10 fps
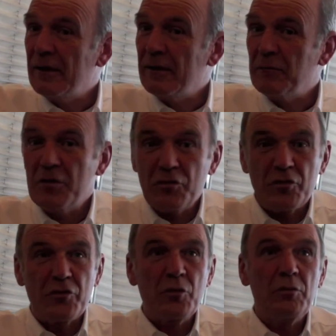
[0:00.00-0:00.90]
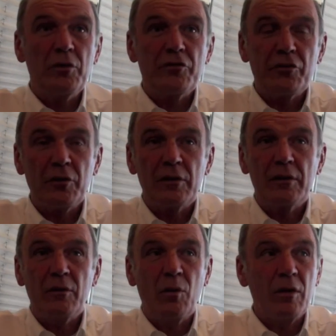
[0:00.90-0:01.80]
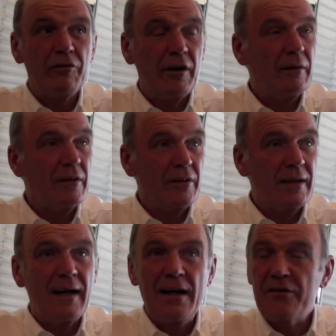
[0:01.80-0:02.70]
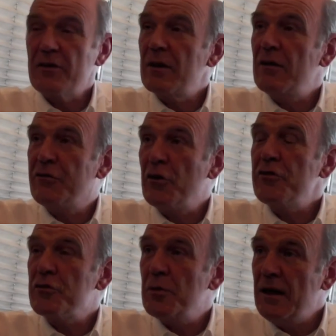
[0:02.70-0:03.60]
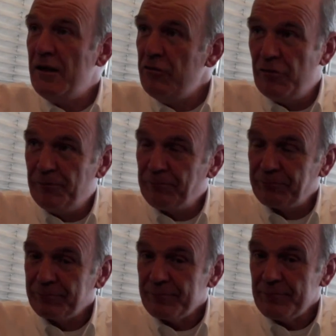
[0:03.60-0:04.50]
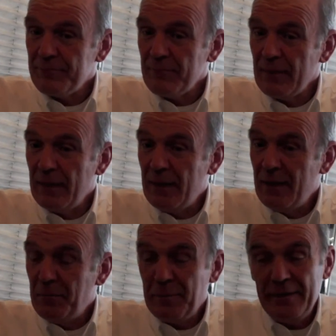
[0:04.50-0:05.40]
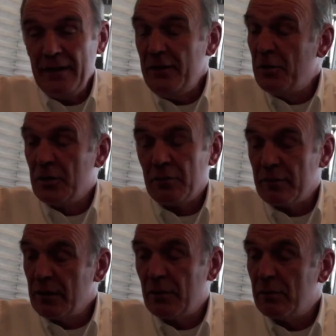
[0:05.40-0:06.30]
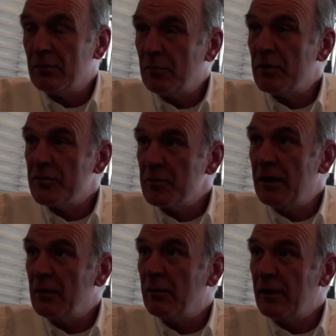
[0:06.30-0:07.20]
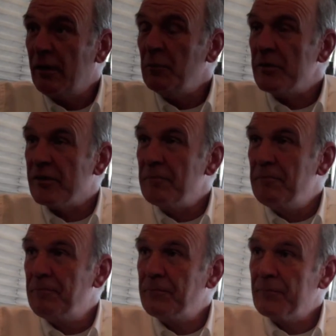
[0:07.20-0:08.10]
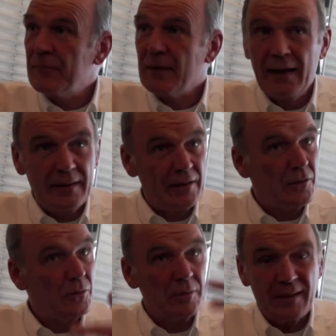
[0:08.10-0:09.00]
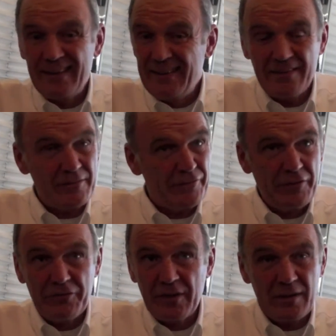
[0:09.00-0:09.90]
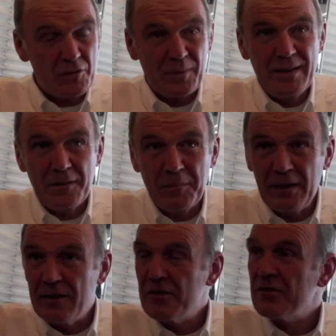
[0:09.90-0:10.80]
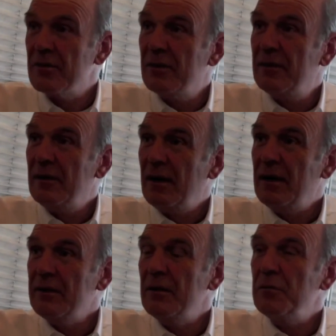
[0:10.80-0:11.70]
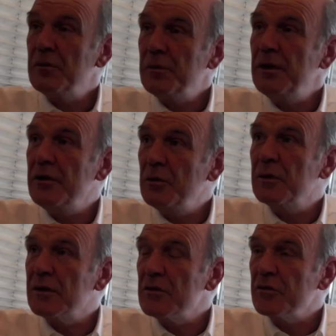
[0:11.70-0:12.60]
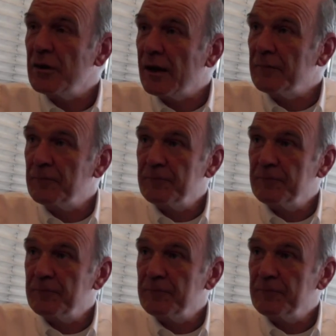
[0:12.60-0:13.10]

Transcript: which for sure was for all of our guys a first relief. But then you don't know what's really going on with him, and it took another 15-20 minutes until we really knew that he's fine.